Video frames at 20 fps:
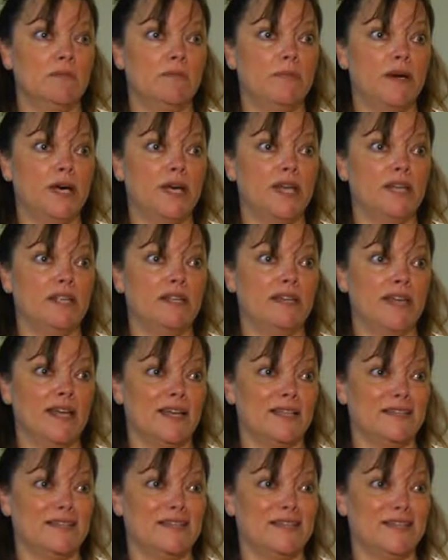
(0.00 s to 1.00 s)
But
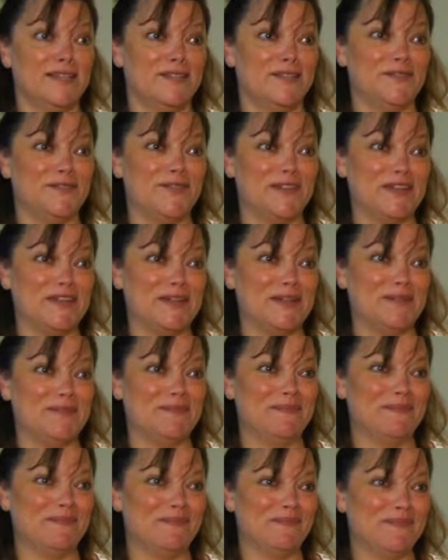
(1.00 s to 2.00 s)
as is very
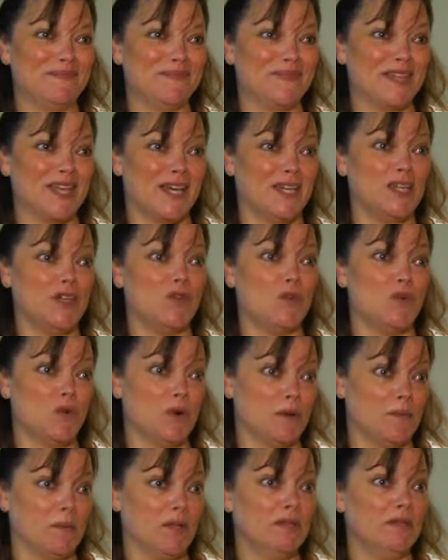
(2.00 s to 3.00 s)
kind of
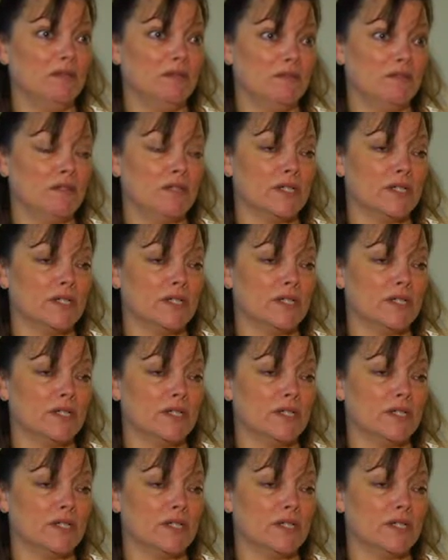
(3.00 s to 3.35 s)
normal,